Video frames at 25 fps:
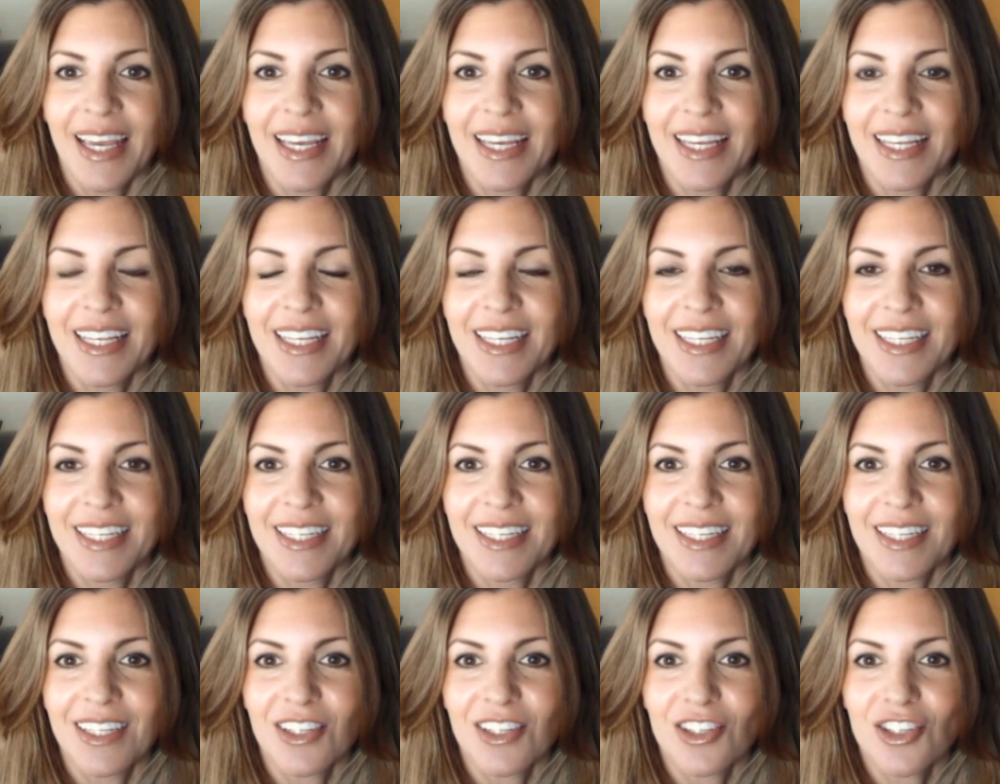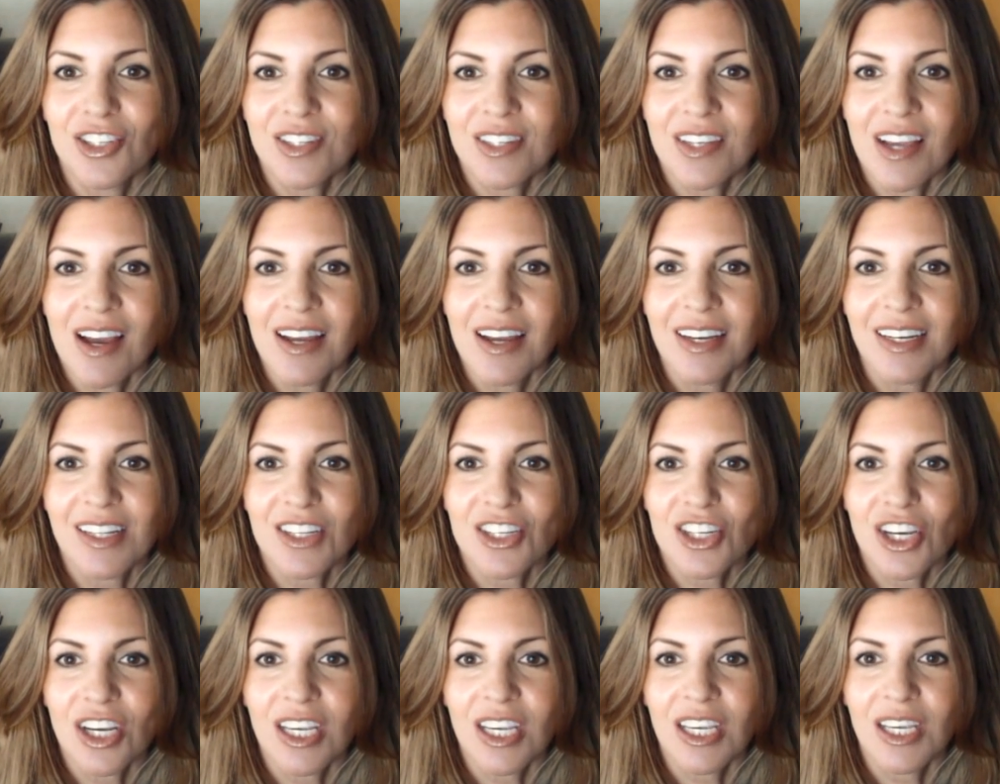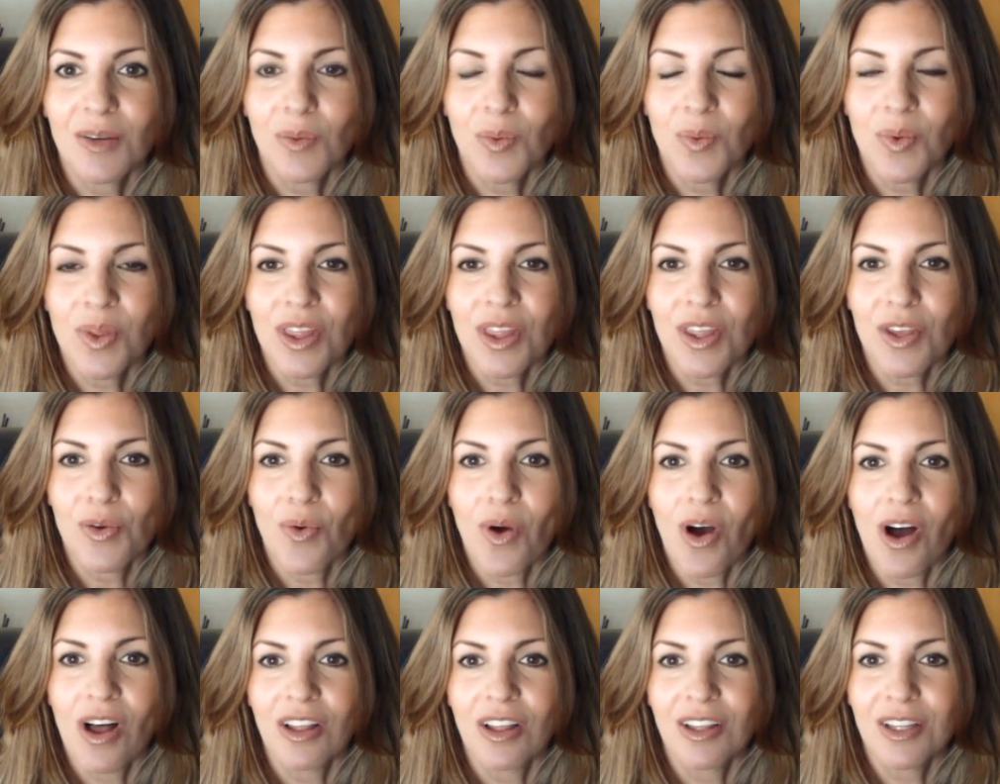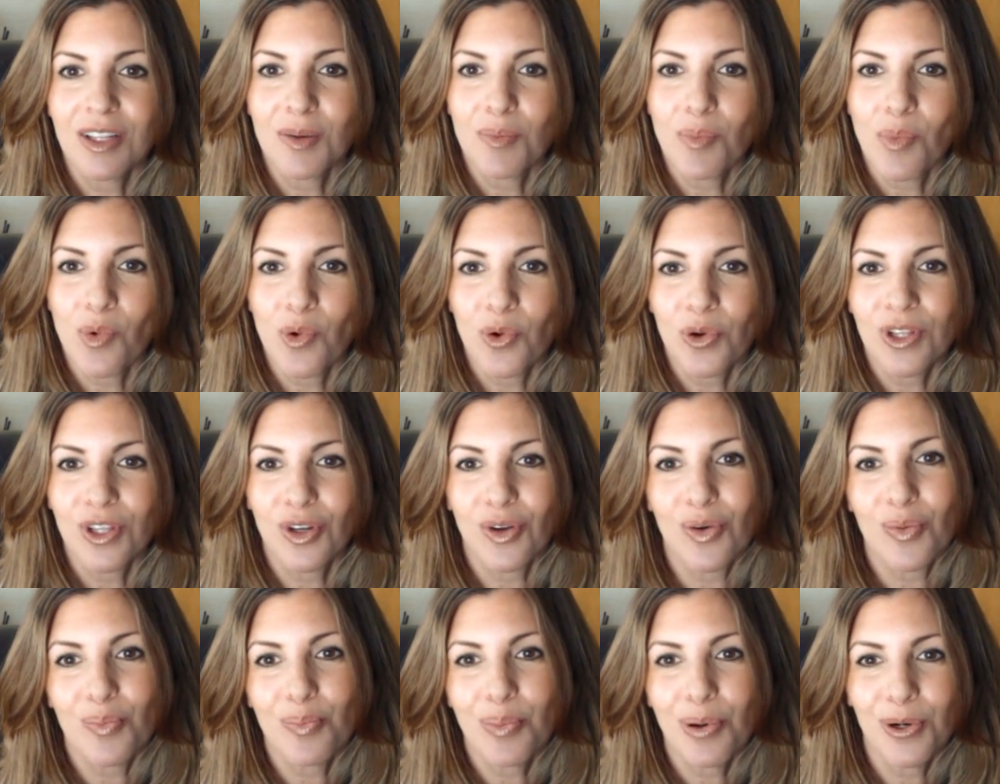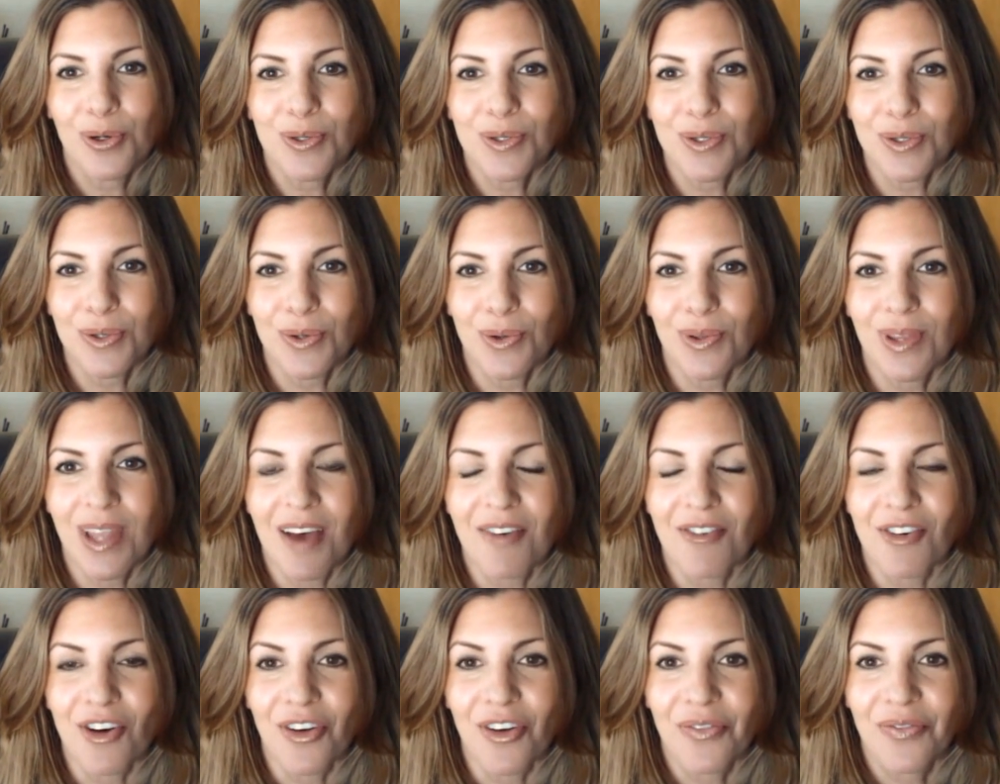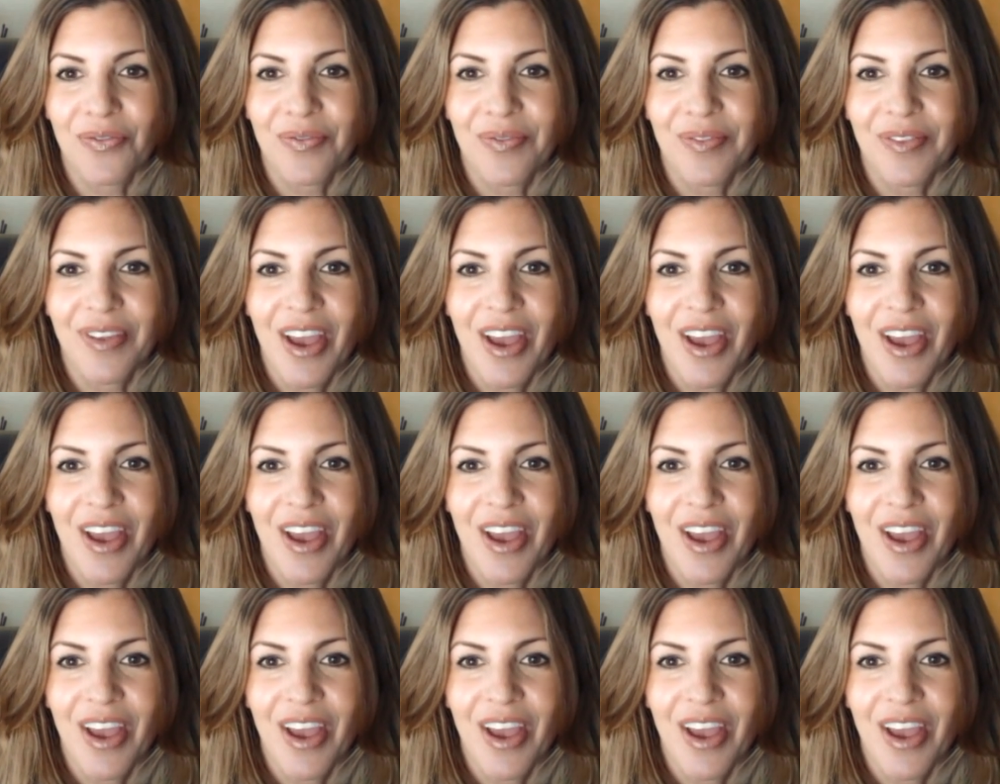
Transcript: and just kind of check in with you all on a more little personal level.